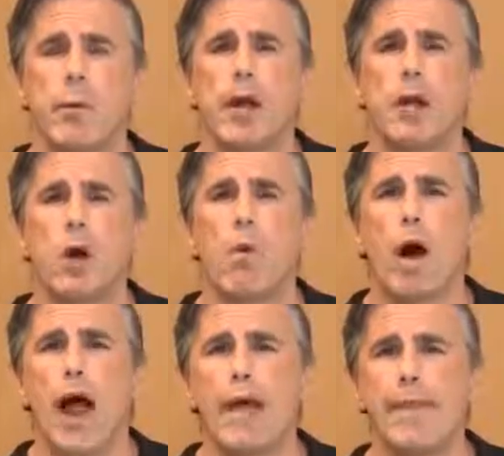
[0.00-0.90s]
if you want to know
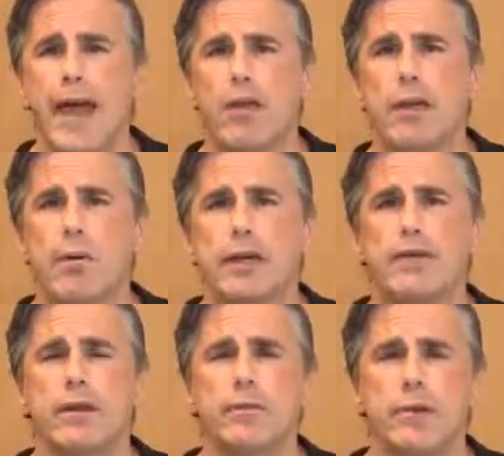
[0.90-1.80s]
why now they were
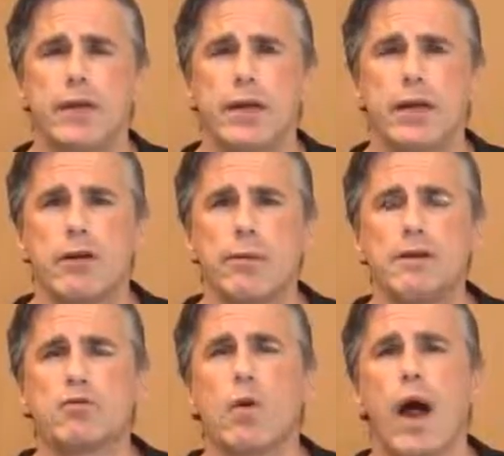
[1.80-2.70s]
given immunity
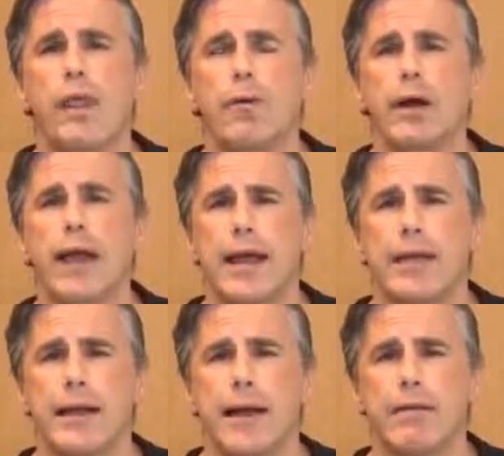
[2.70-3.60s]
agreements, why they were
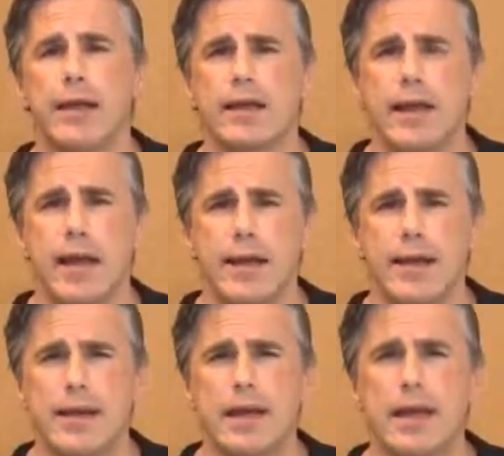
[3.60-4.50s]
handed out like
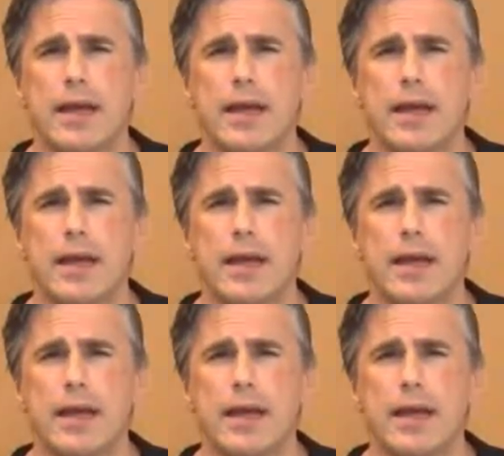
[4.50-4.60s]
candy,